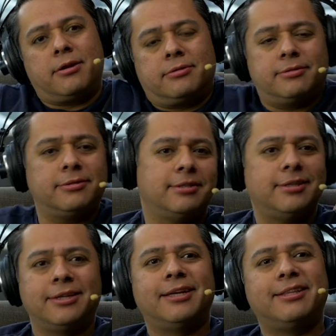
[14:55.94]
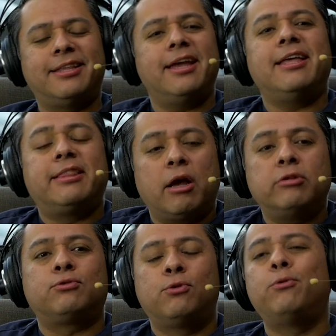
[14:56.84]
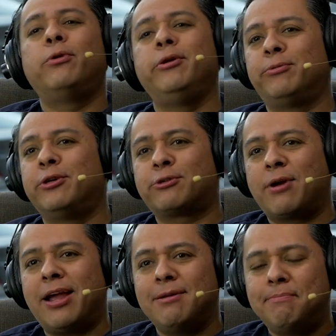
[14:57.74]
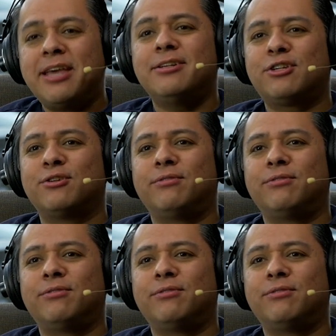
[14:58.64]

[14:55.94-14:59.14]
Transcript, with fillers: know, they those who we were trying to pitch to,